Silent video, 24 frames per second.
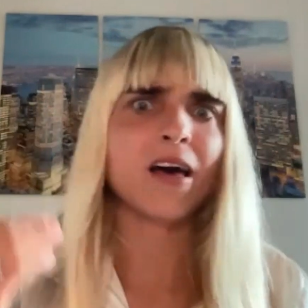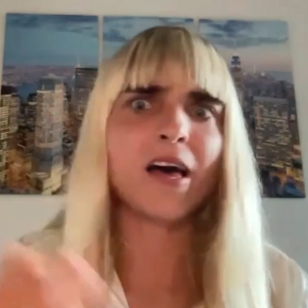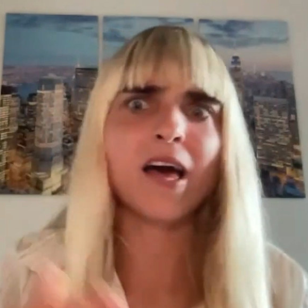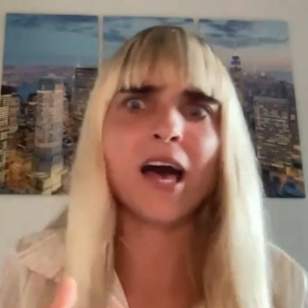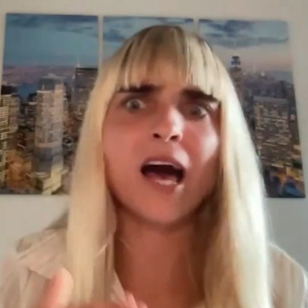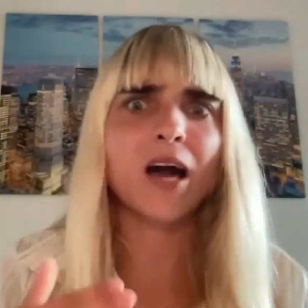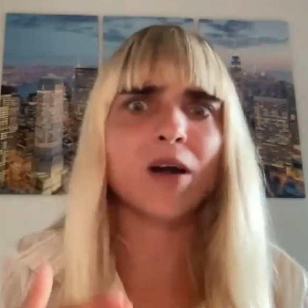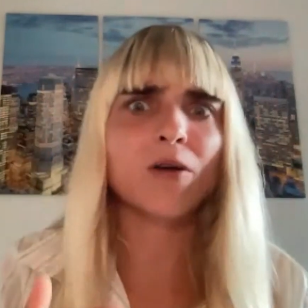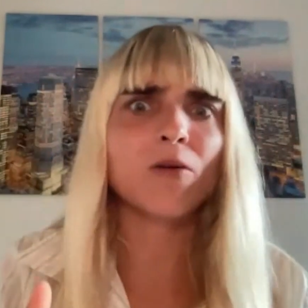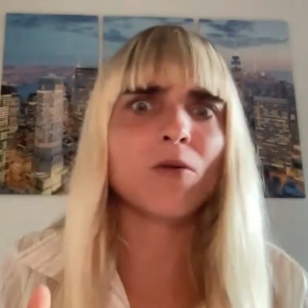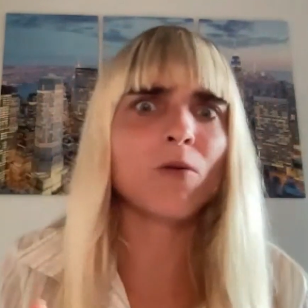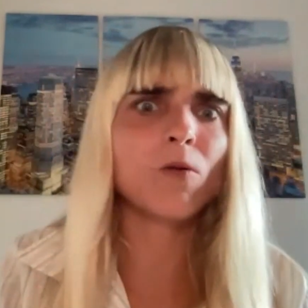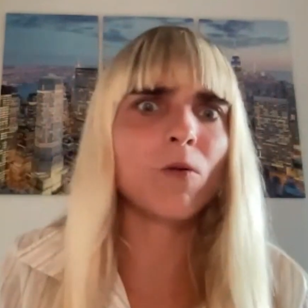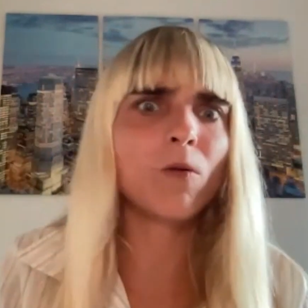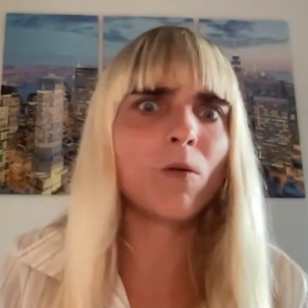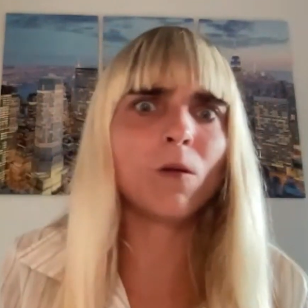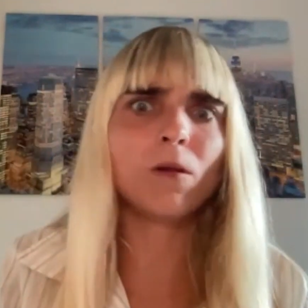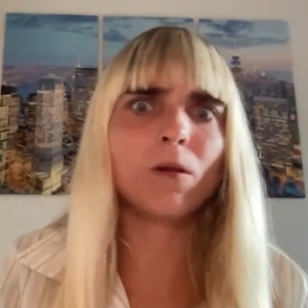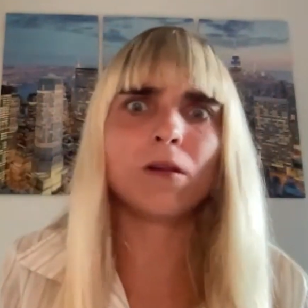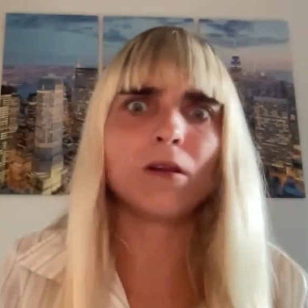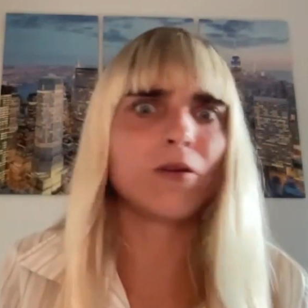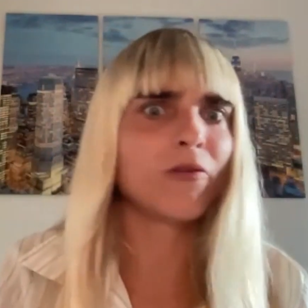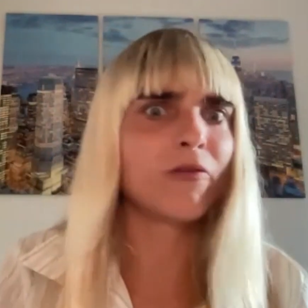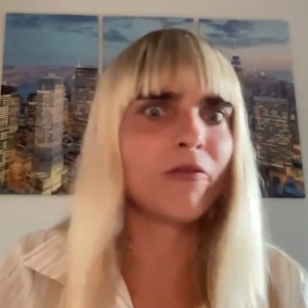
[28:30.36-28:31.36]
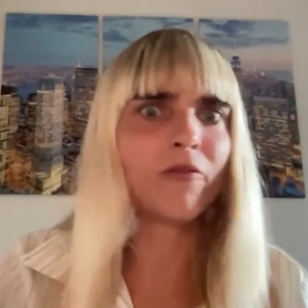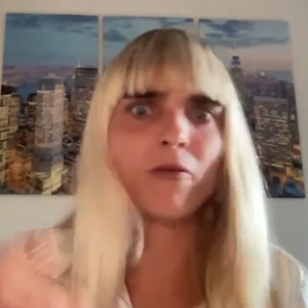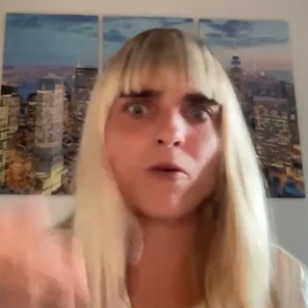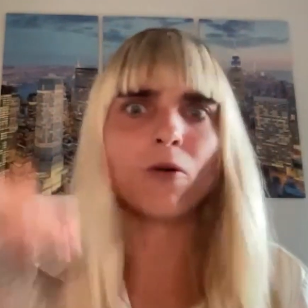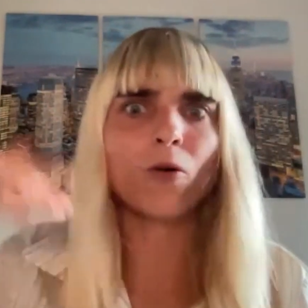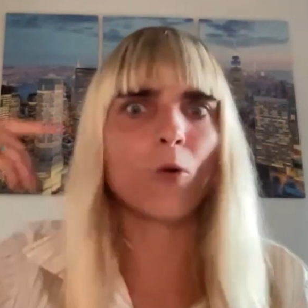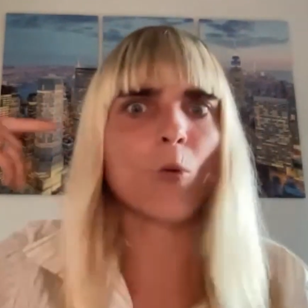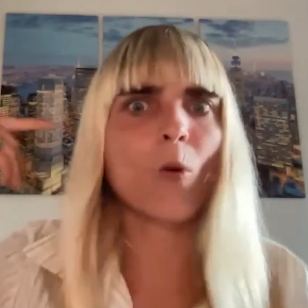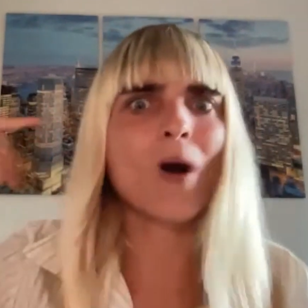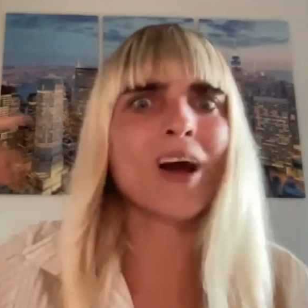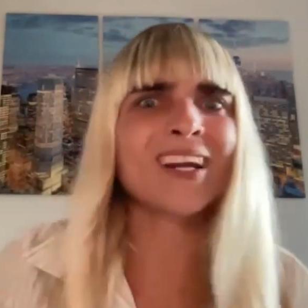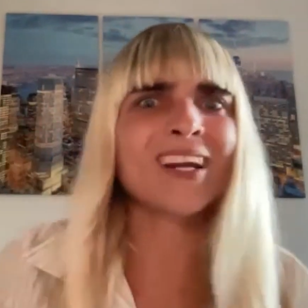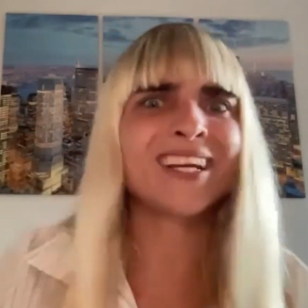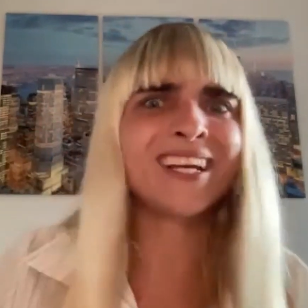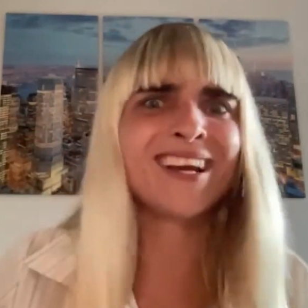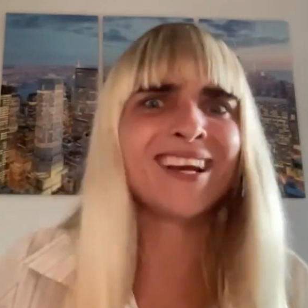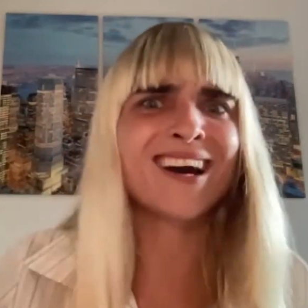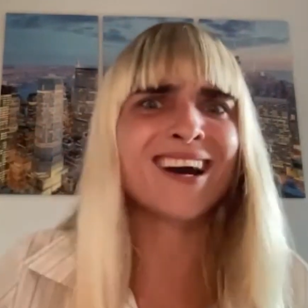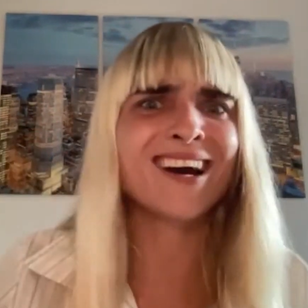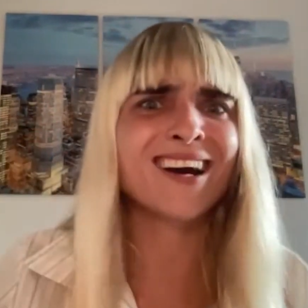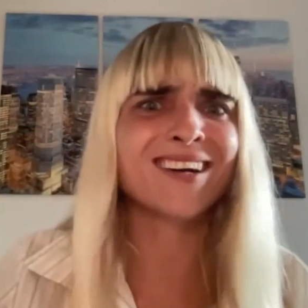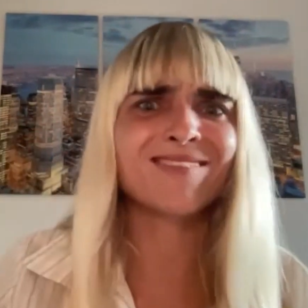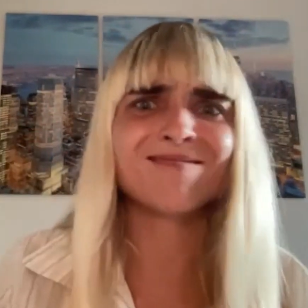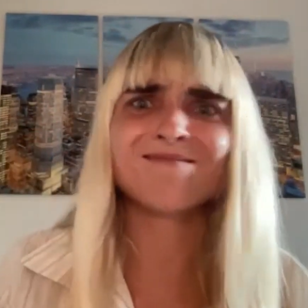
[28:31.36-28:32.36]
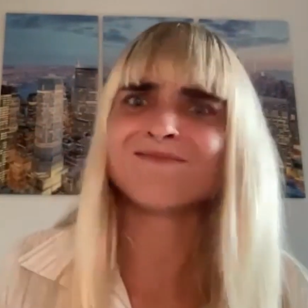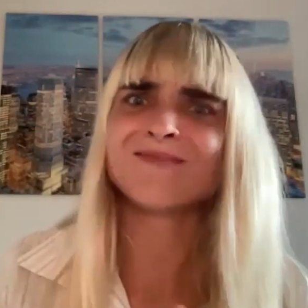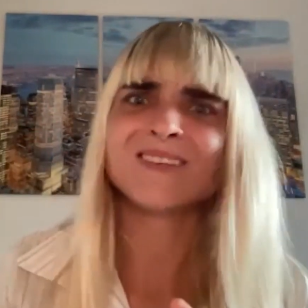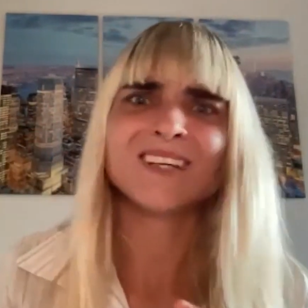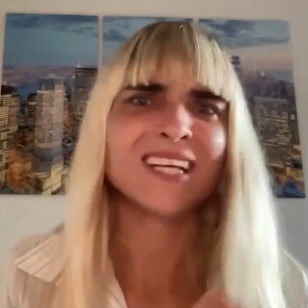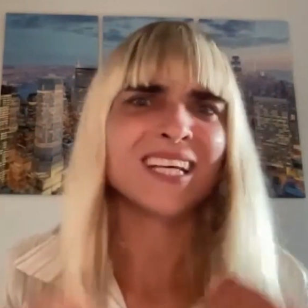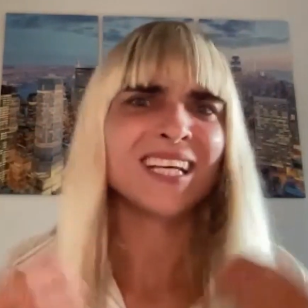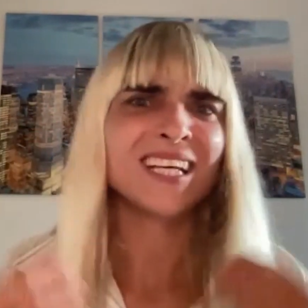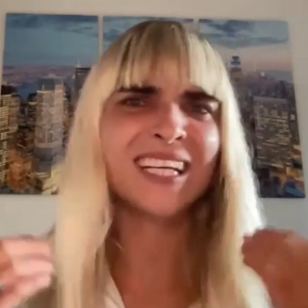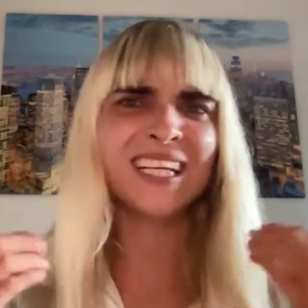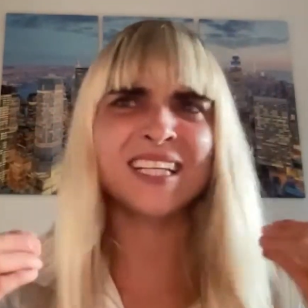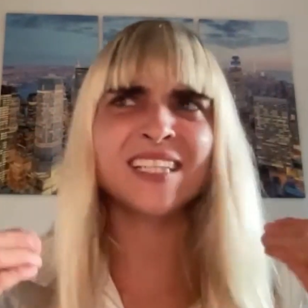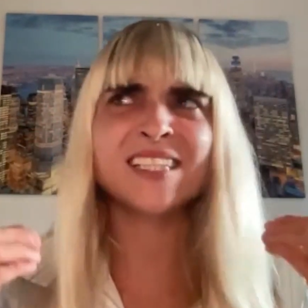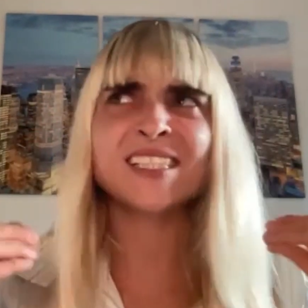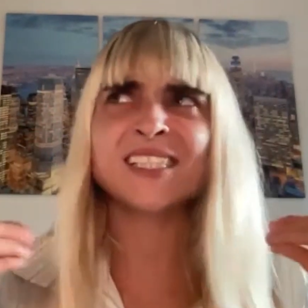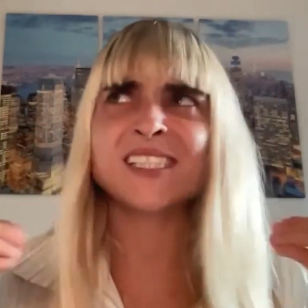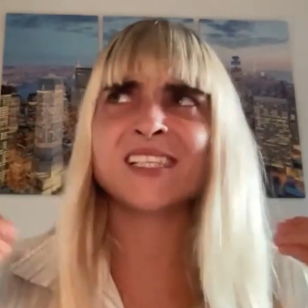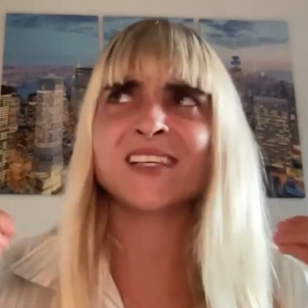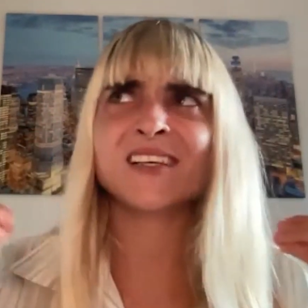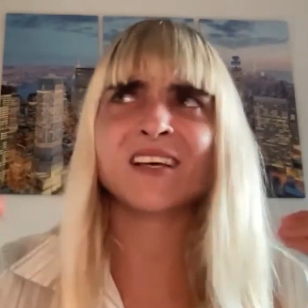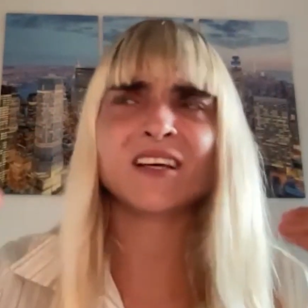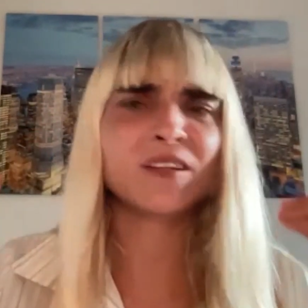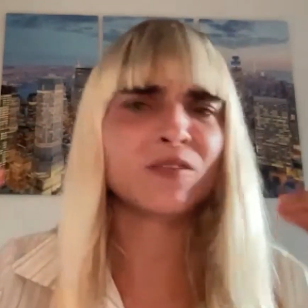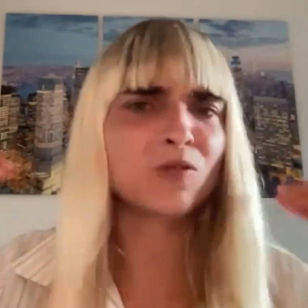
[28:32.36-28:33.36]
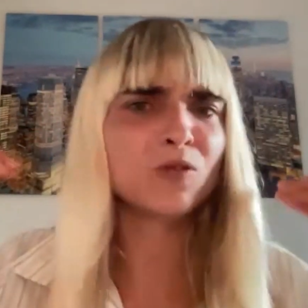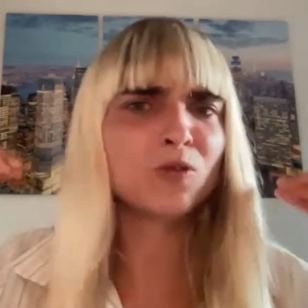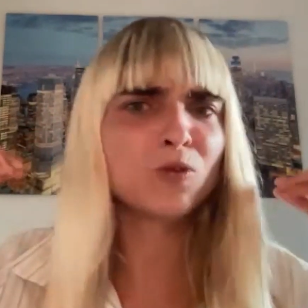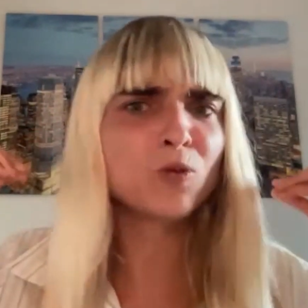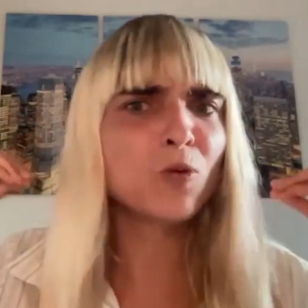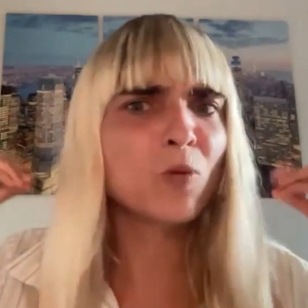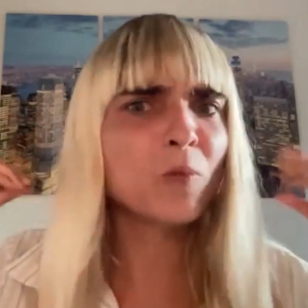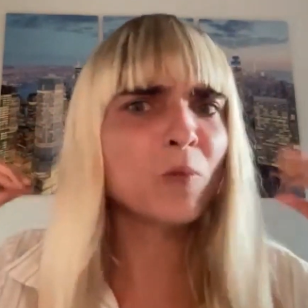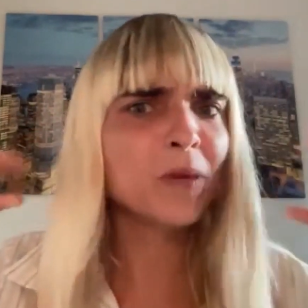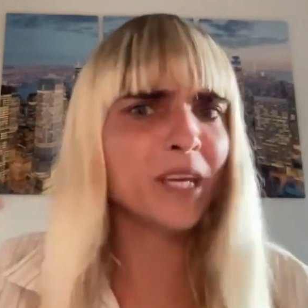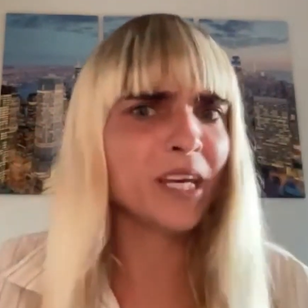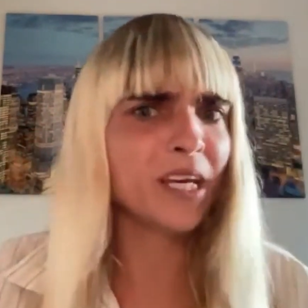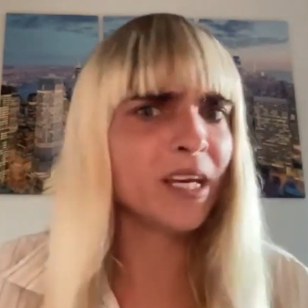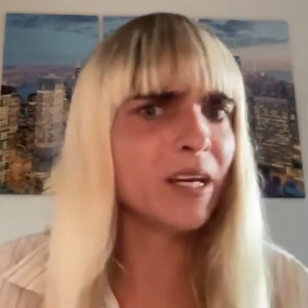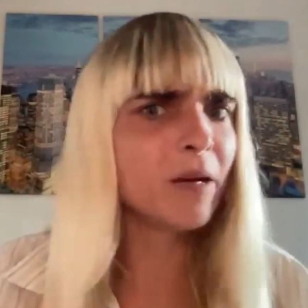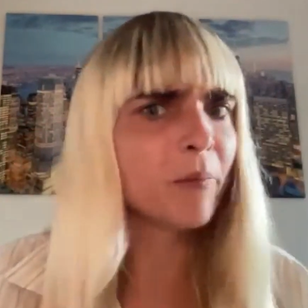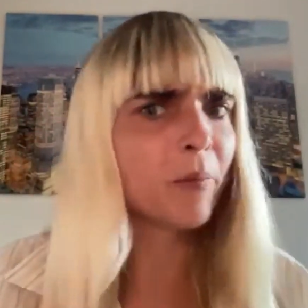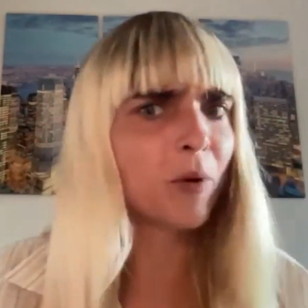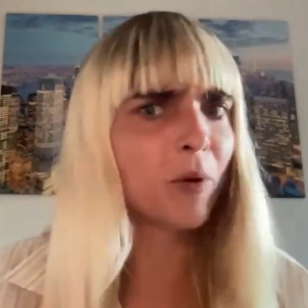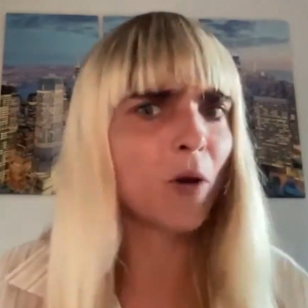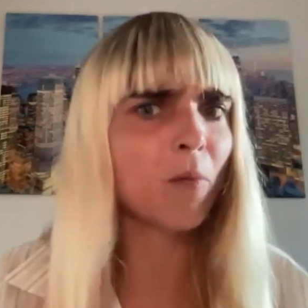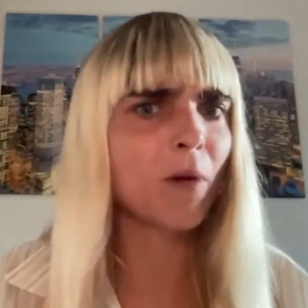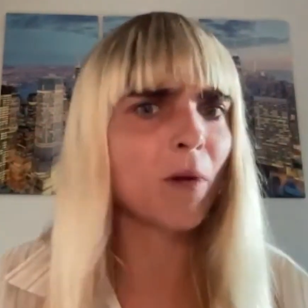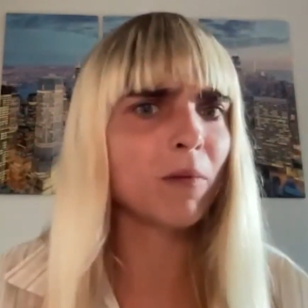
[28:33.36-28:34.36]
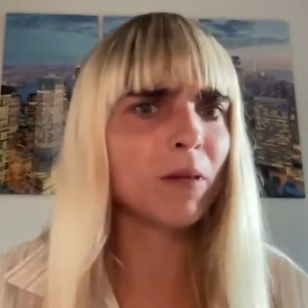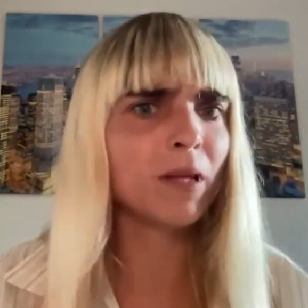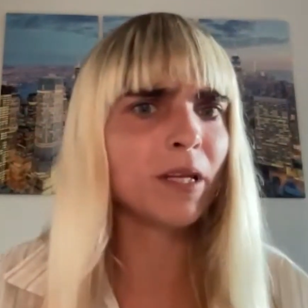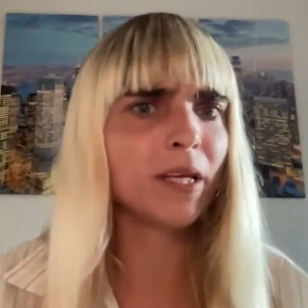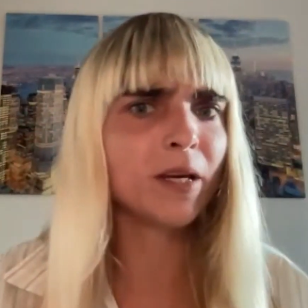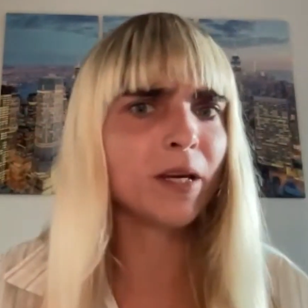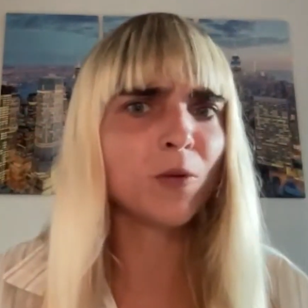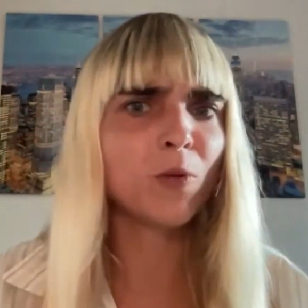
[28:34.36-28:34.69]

goal for 1 year, it's too big, probably.